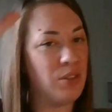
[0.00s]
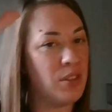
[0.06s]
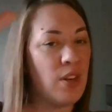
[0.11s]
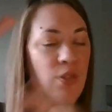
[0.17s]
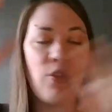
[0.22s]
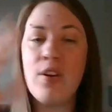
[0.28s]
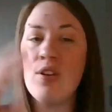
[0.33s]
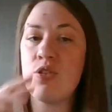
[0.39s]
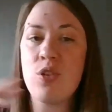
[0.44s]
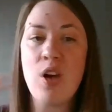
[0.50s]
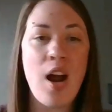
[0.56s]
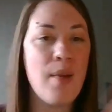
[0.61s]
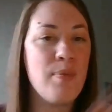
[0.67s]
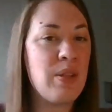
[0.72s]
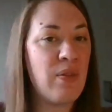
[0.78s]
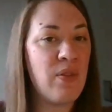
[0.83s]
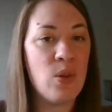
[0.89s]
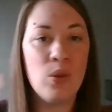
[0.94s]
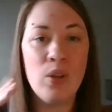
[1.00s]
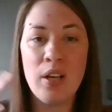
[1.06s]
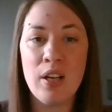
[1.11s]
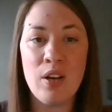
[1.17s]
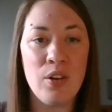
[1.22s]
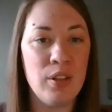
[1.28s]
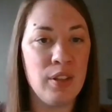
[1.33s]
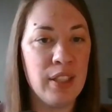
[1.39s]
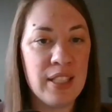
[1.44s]
Different tribes, if you look
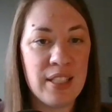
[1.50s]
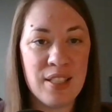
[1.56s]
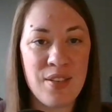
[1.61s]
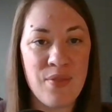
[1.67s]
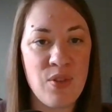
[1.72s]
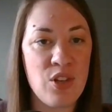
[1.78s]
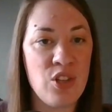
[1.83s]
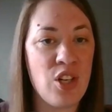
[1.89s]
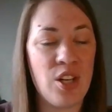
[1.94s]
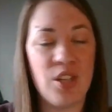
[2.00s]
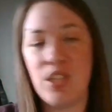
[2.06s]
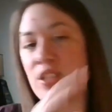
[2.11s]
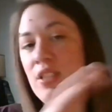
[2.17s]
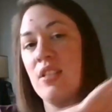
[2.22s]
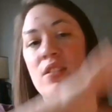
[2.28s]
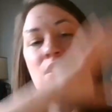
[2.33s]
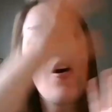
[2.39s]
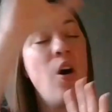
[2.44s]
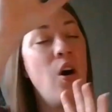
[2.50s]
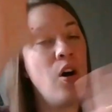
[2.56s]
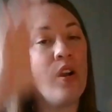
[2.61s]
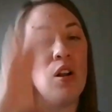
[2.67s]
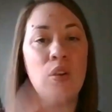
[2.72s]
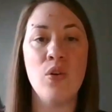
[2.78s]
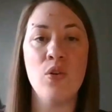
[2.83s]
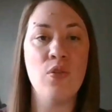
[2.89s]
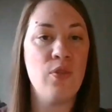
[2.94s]
at a list of the judges, it's
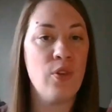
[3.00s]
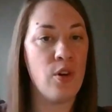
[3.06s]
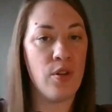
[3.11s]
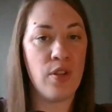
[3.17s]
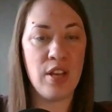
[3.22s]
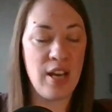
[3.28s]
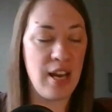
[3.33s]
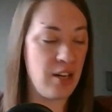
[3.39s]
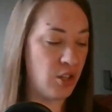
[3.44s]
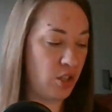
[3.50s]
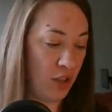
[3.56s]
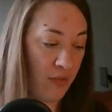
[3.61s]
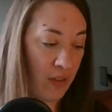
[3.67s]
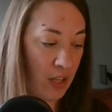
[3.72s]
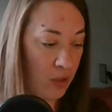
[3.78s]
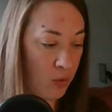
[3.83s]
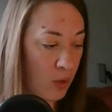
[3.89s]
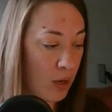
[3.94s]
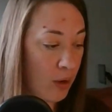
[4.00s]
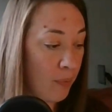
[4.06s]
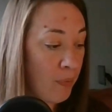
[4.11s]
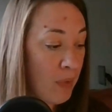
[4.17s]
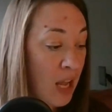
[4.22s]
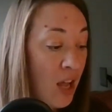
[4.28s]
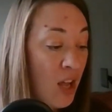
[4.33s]
all over the nation of Israel.